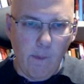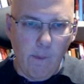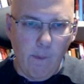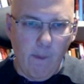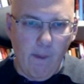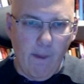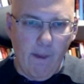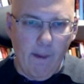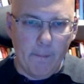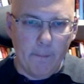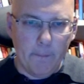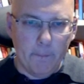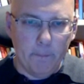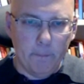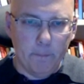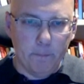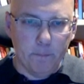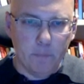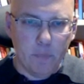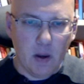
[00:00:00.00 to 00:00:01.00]
Yeah,
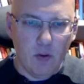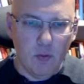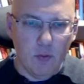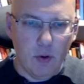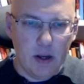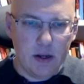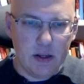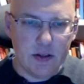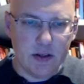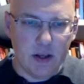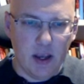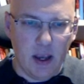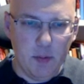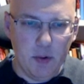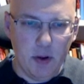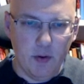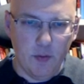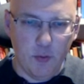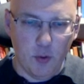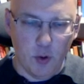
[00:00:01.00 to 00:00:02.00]
white is
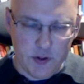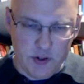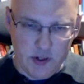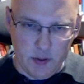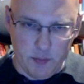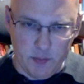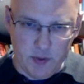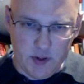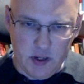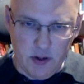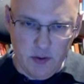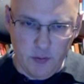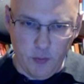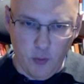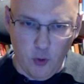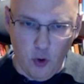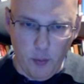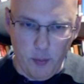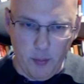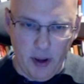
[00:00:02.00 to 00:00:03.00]
aiming for some
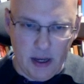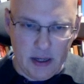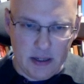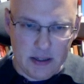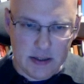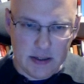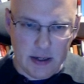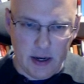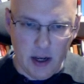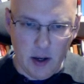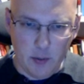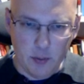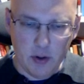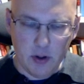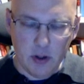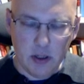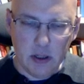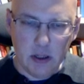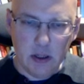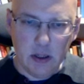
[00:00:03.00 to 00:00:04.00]
c4 based setup,
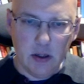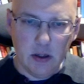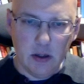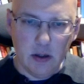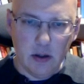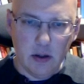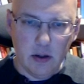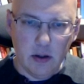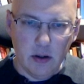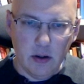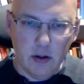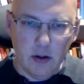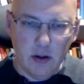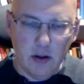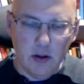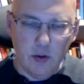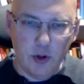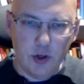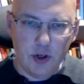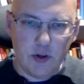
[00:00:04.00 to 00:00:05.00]

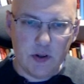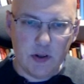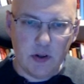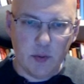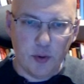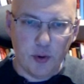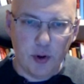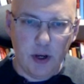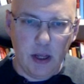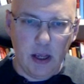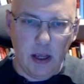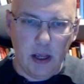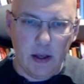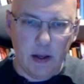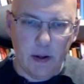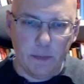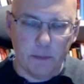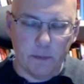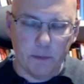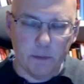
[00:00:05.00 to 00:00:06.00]
which is a pretty
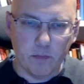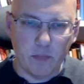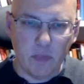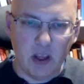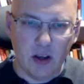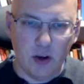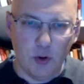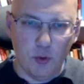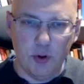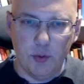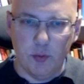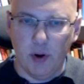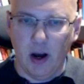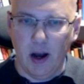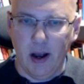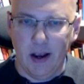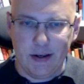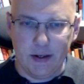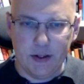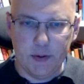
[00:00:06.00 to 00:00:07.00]
good
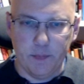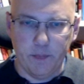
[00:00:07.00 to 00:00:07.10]
bind.